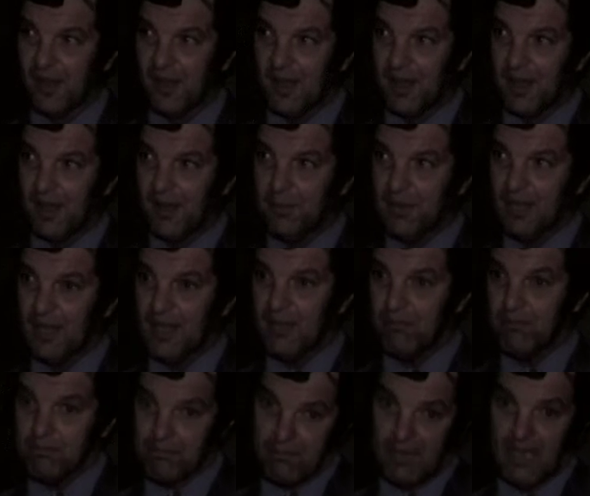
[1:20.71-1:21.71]
uh, but
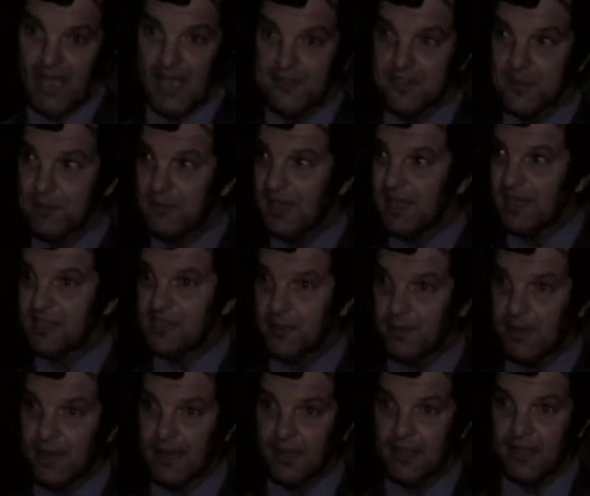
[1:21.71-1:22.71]
I may have some doubts
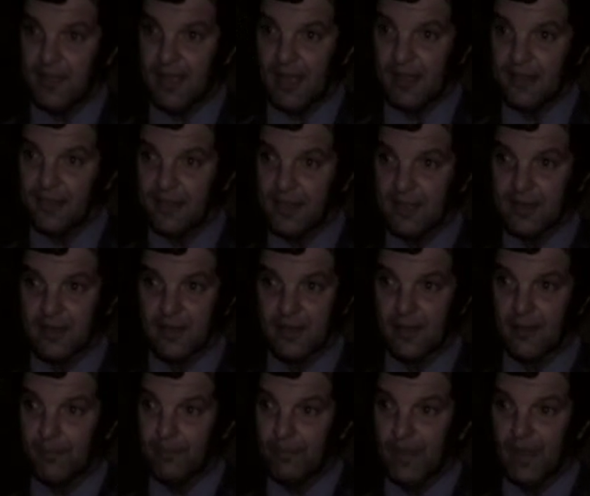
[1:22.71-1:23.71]
about that. That
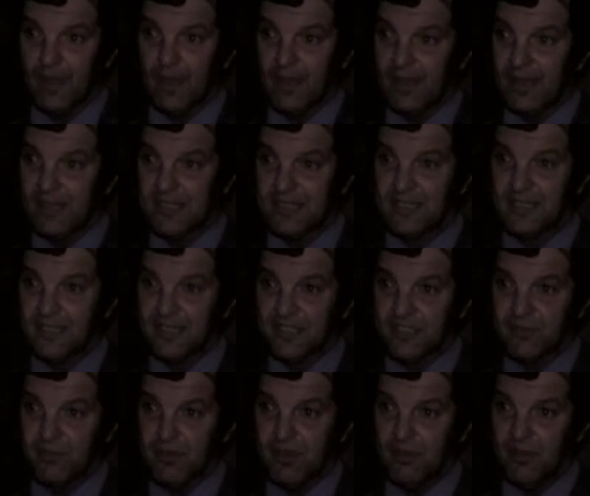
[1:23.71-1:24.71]
um, it's an
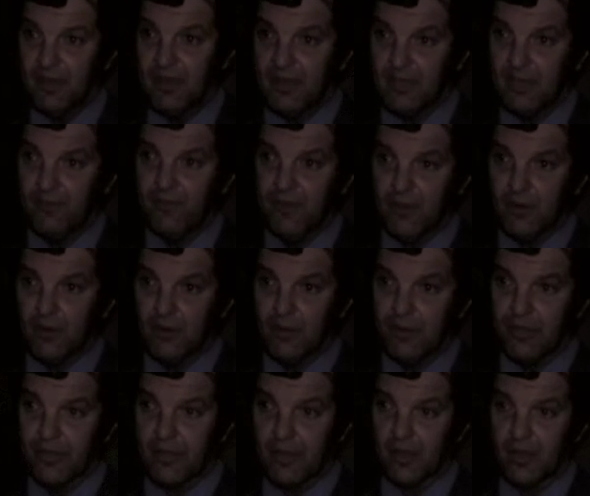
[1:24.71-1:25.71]
extremely
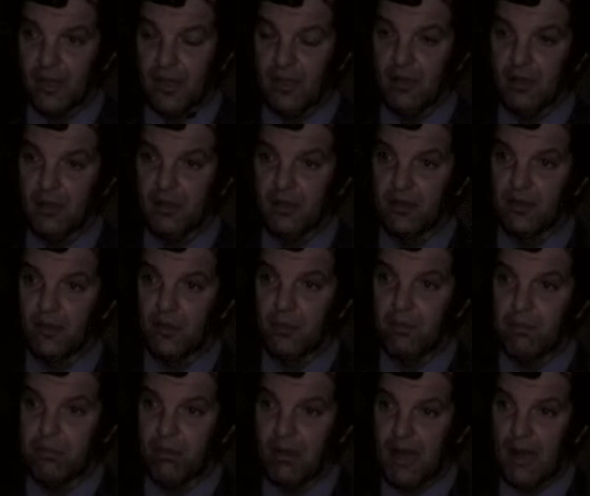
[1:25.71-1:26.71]
difficult thing to
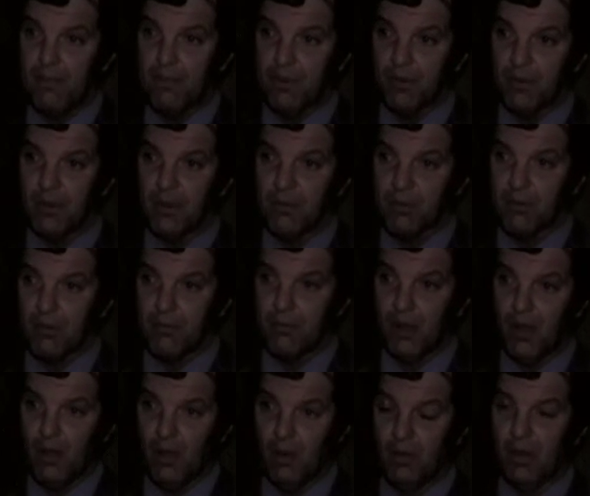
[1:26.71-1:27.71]
properly
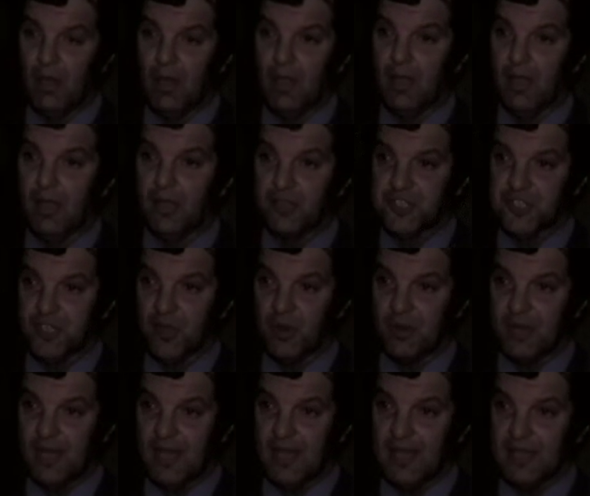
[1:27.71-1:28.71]
promote and
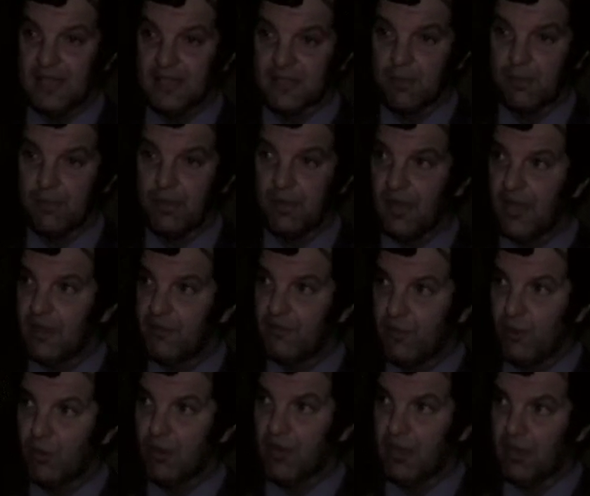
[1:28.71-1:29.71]
showcase and play
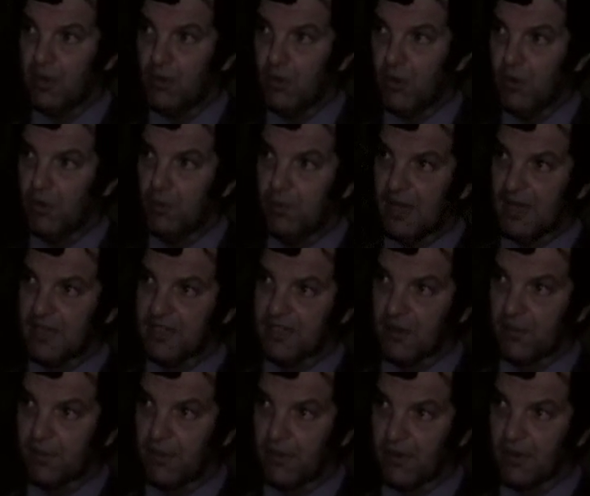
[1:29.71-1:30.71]
42 home
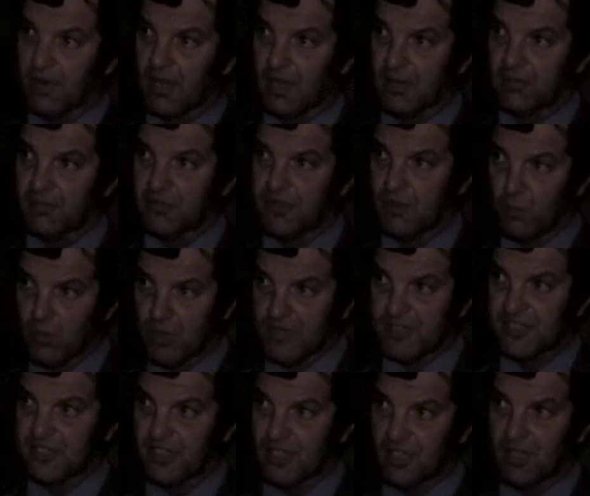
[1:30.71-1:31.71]
basketball games in
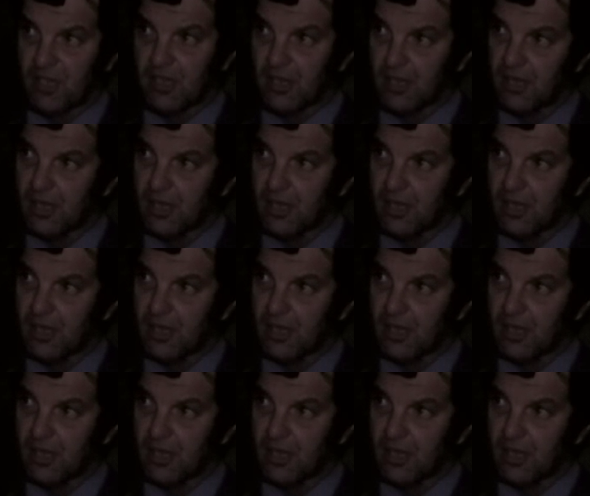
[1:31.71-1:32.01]
one city.